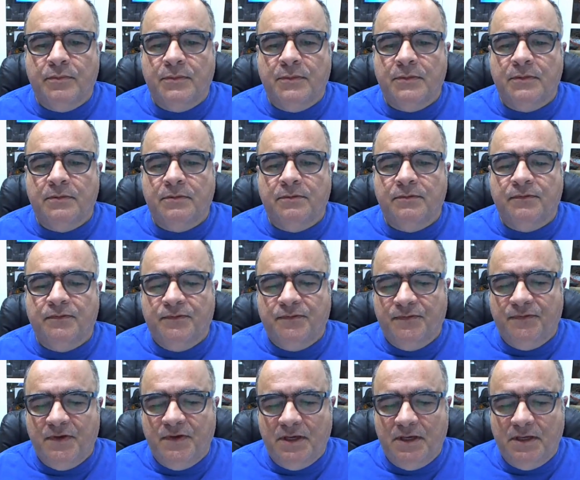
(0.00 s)
In
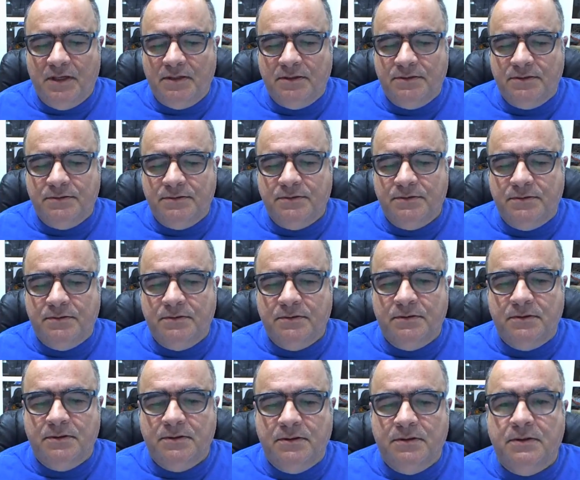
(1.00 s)
fact,
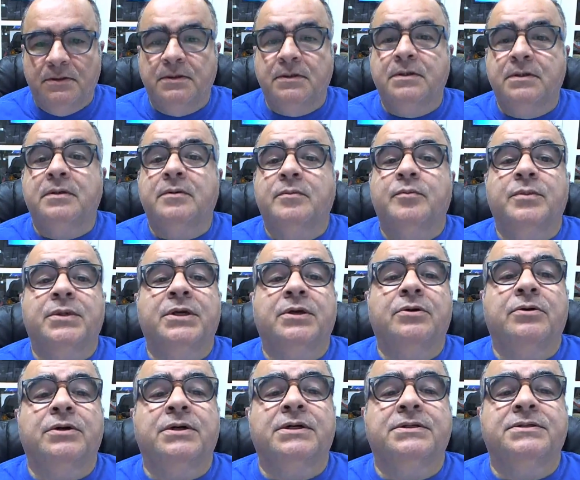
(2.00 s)
let me
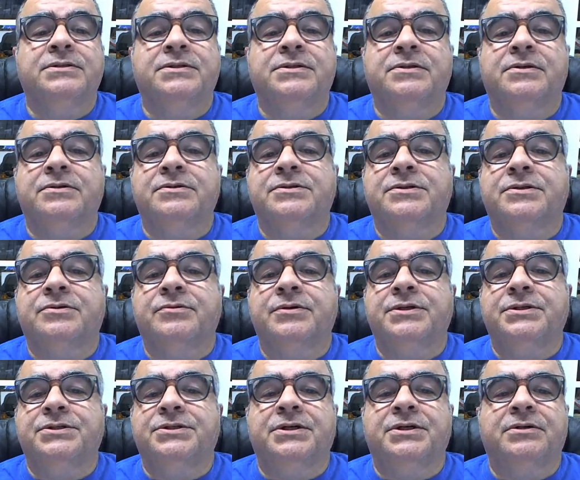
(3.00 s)
go ahead and start
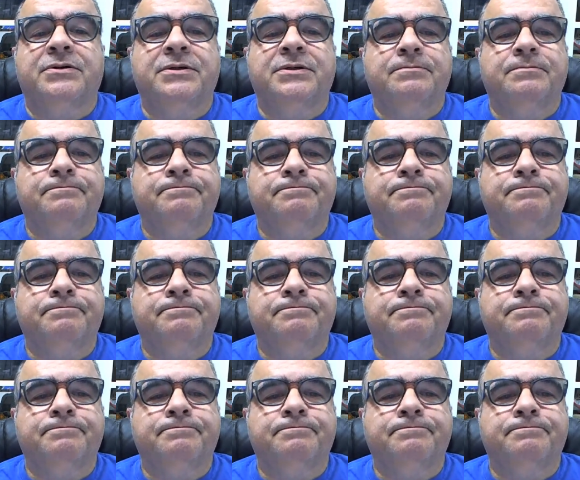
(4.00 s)
screen sharing.